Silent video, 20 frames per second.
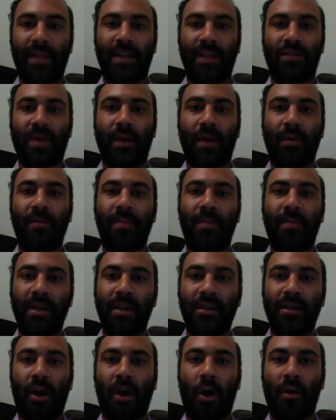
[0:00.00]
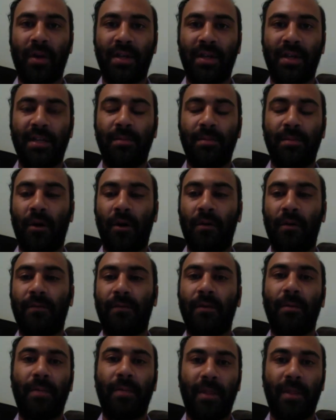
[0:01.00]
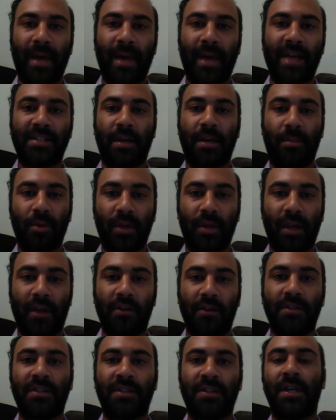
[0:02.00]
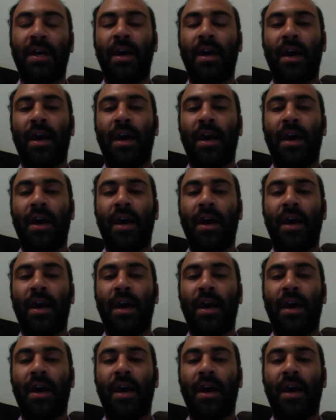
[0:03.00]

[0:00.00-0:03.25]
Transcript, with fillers: That's right. We've been in an R&D mode for the past couple of years.